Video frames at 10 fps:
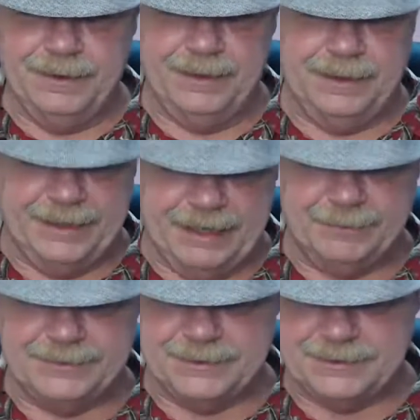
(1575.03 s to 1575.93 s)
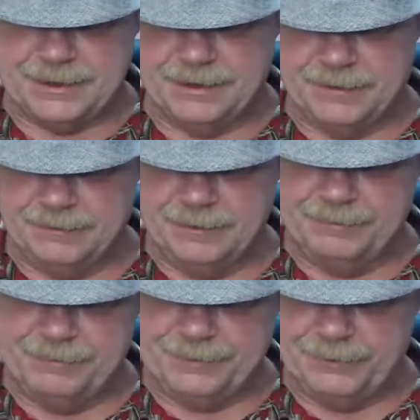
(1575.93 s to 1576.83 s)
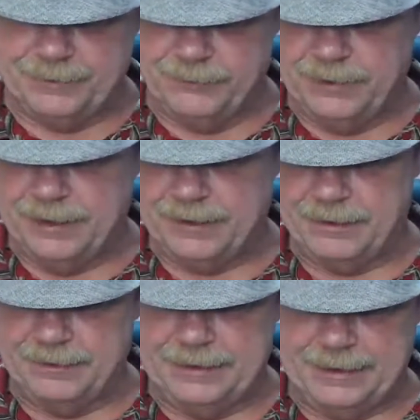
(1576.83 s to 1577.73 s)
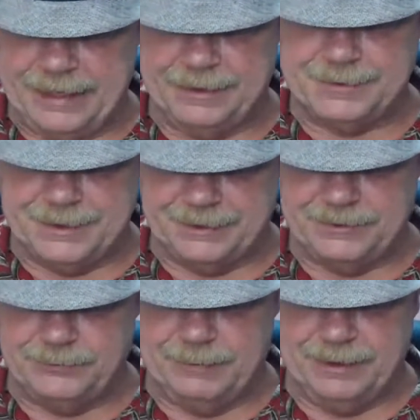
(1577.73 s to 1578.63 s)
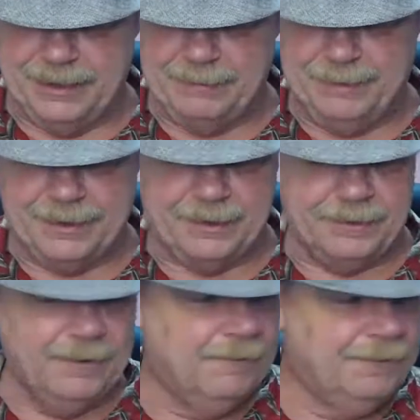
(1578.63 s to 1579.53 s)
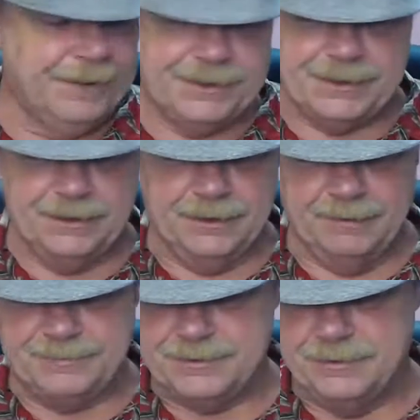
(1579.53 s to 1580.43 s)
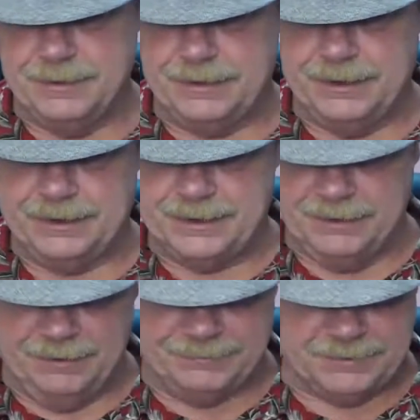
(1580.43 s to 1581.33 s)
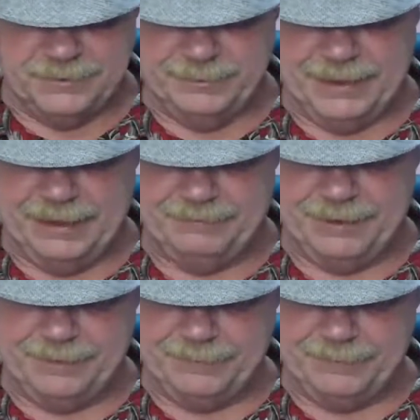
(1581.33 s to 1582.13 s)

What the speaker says: And that was the start of her love affair with the water. That now she can swim a lot better. She loves snorkeling. She loves scuba diving.